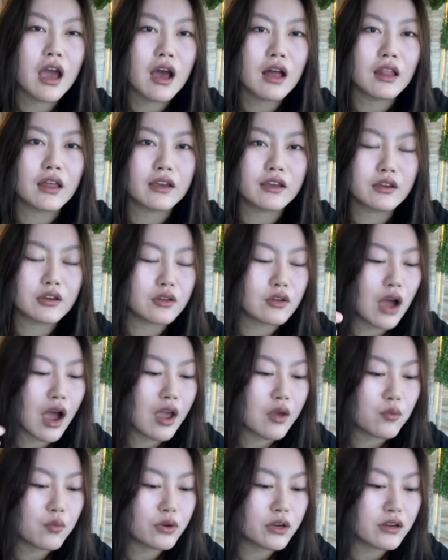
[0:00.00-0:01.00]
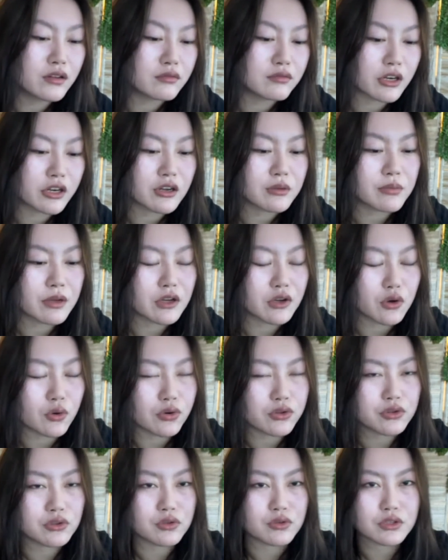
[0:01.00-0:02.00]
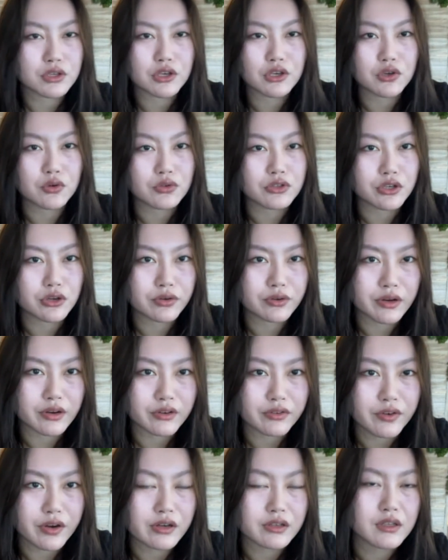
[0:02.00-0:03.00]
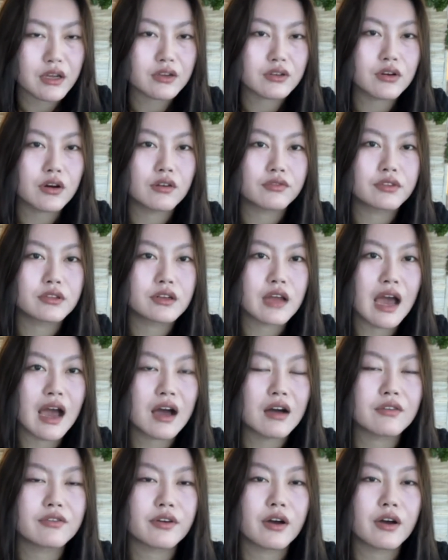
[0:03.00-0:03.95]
Like, I wouldn't recommend going to those huge career fairs that you often have